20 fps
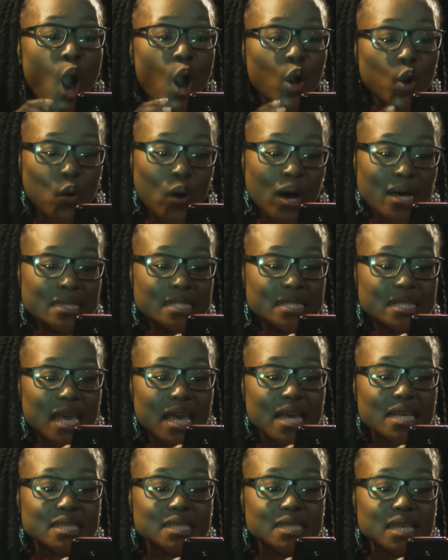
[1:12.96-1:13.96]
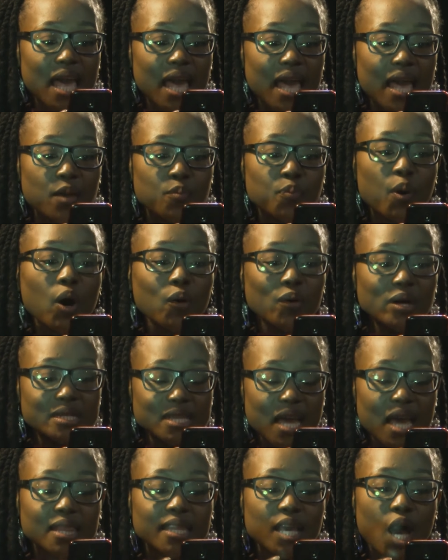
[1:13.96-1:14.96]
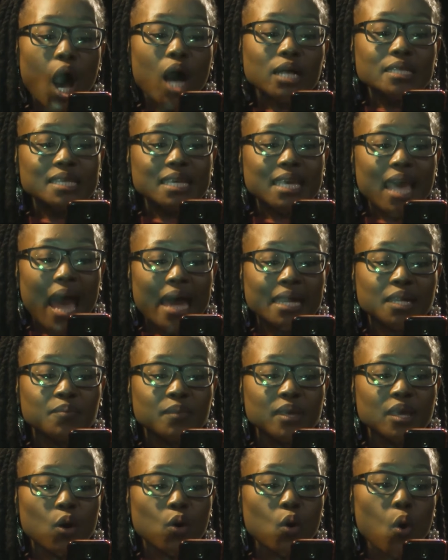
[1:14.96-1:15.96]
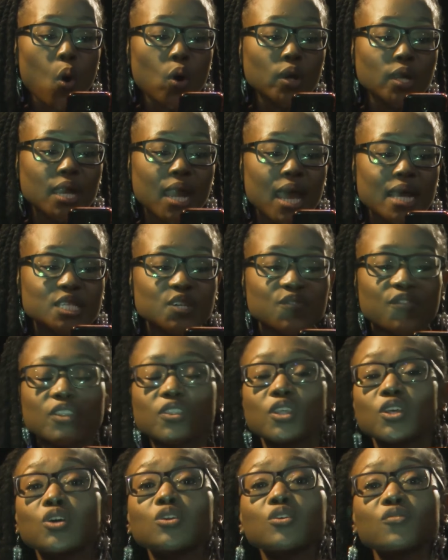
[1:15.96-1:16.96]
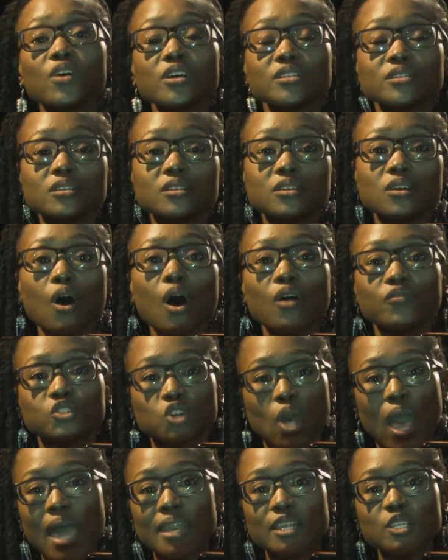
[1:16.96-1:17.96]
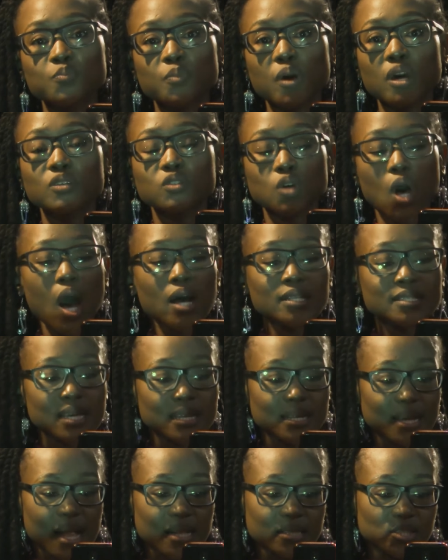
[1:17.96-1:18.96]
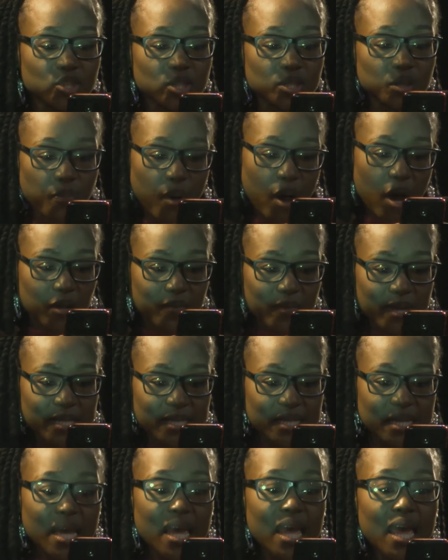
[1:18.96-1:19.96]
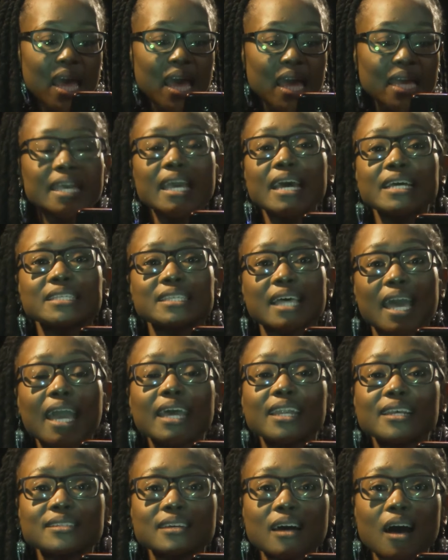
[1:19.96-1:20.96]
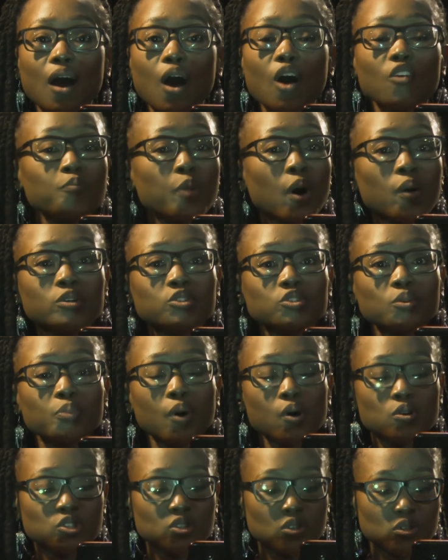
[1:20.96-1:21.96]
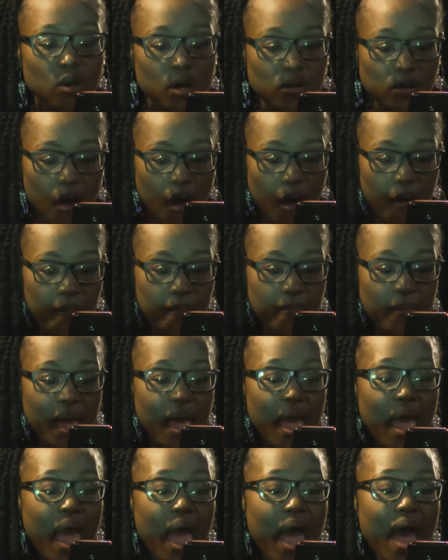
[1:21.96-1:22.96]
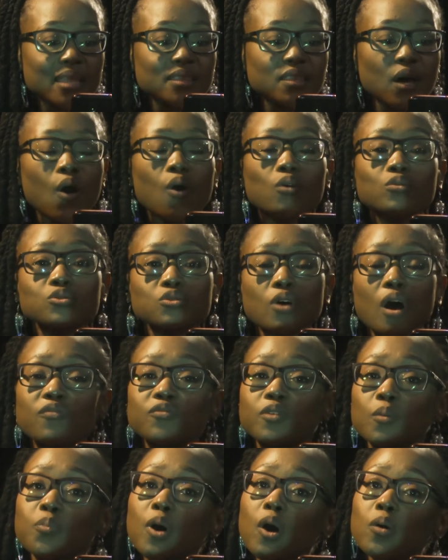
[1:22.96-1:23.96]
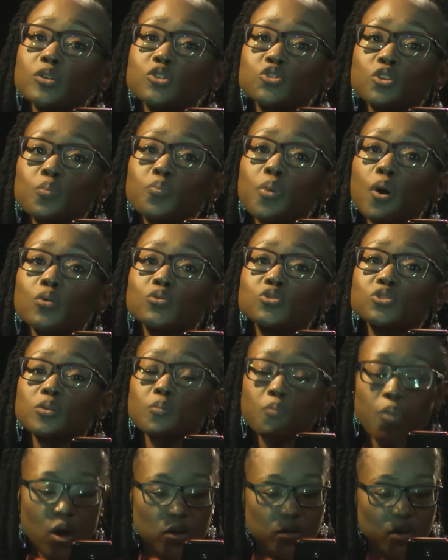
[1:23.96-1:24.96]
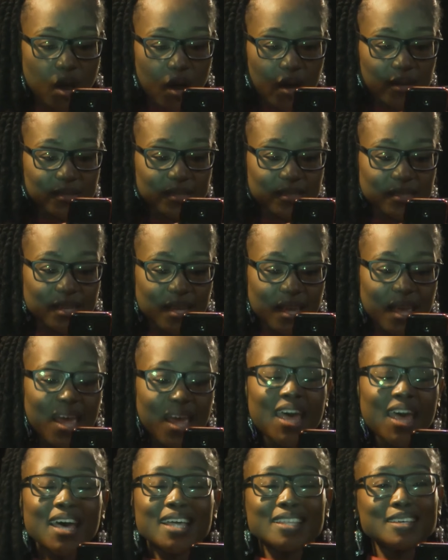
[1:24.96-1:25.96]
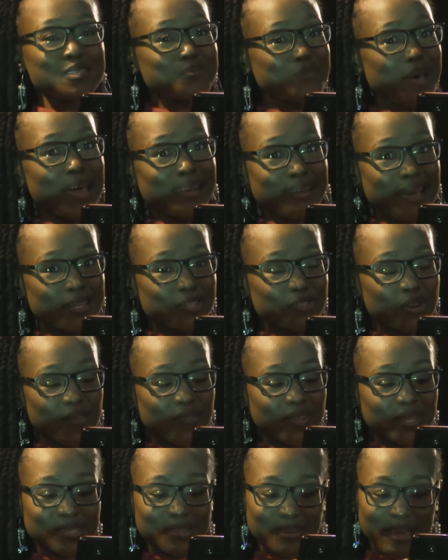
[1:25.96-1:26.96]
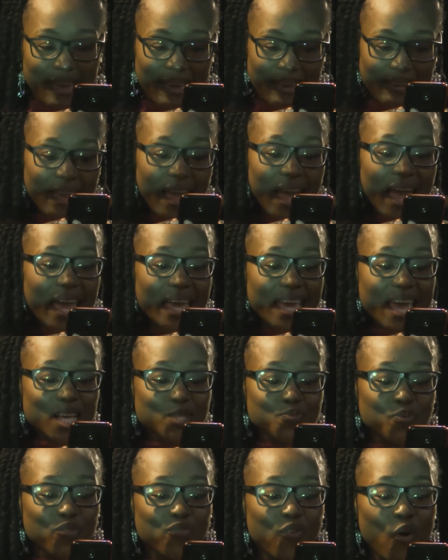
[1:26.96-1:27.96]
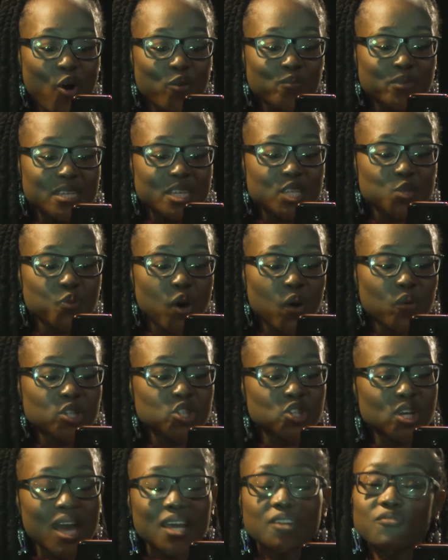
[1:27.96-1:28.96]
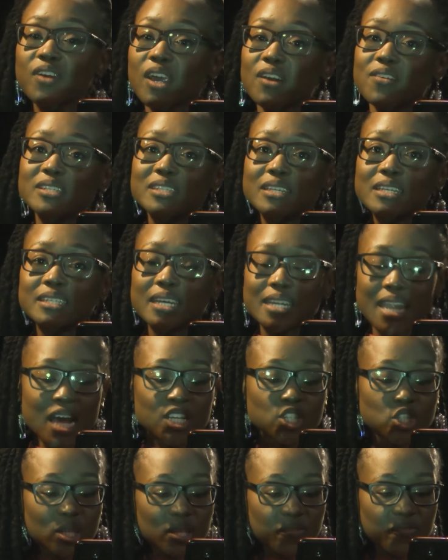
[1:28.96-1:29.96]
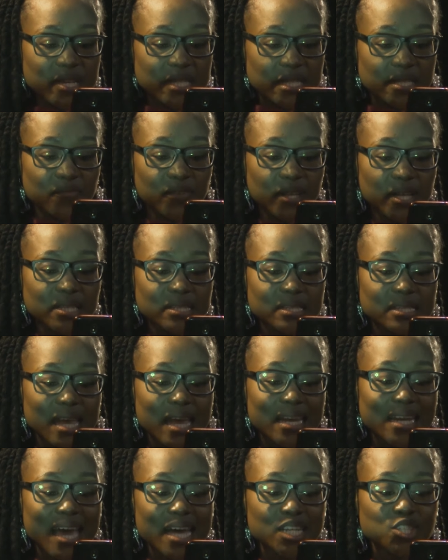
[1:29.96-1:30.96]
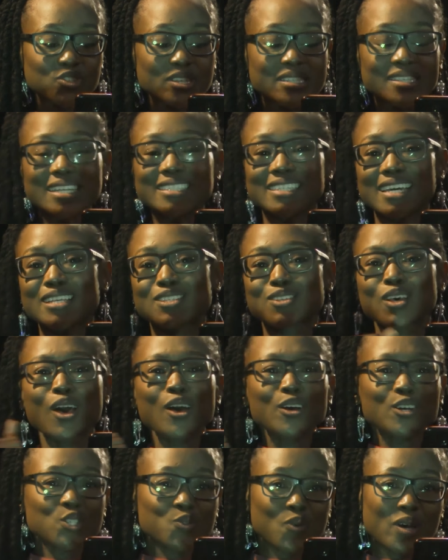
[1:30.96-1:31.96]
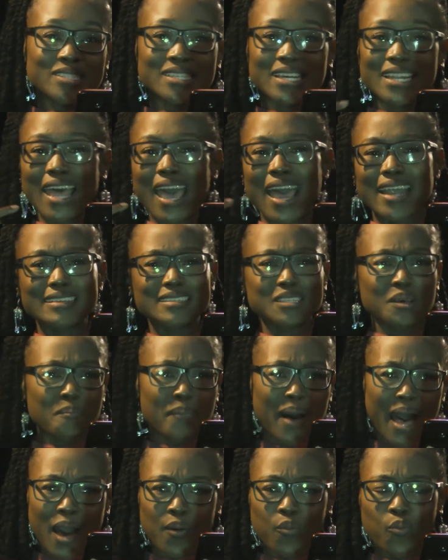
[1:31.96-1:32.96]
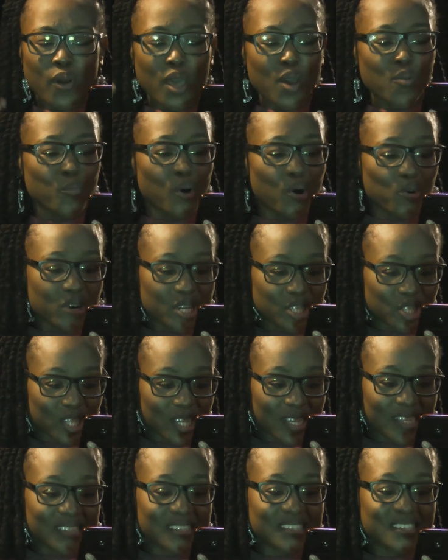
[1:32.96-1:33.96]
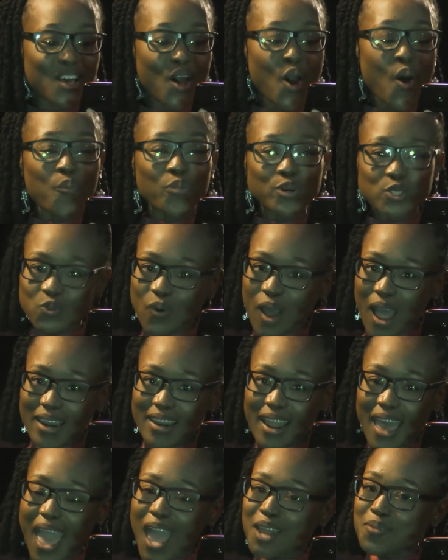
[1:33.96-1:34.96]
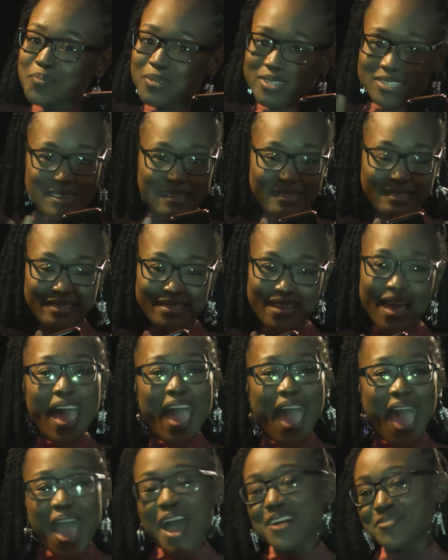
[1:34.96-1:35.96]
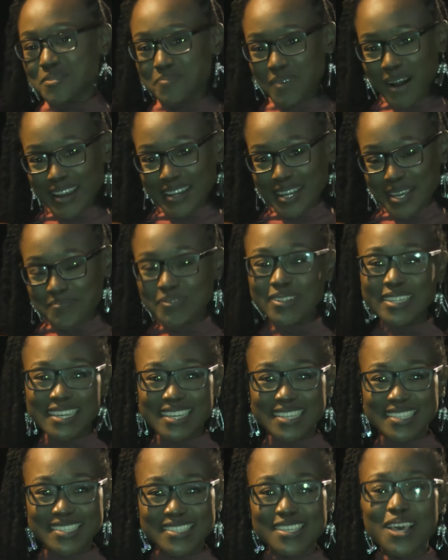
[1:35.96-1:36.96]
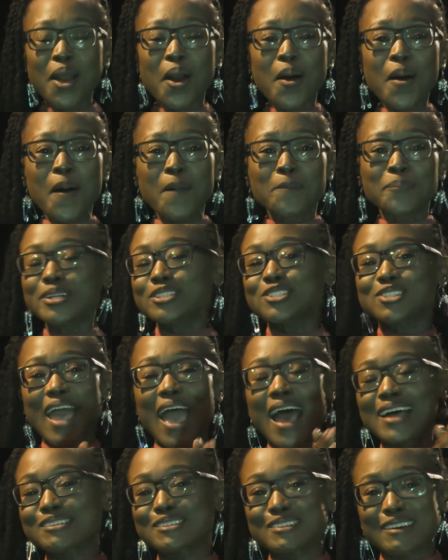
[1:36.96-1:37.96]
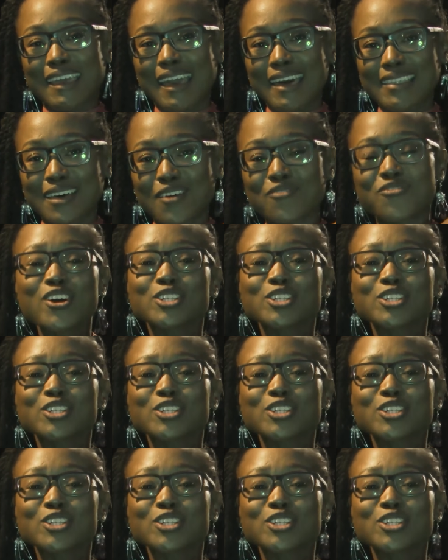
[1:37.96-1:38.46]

Quaz is a poet and the Arts Academy coordinator for the University of Johannesburg's Arts and Culture Department. He is the editor of poetrypotion.com and the host of the Poetry Potion podcast. This man has traveled, okay? He has performed his poetry at various international festivals in countries such as Swaziland, Zimbabwe, Mauritius, Botswana, and Brazil. Everybody, please put your hands together.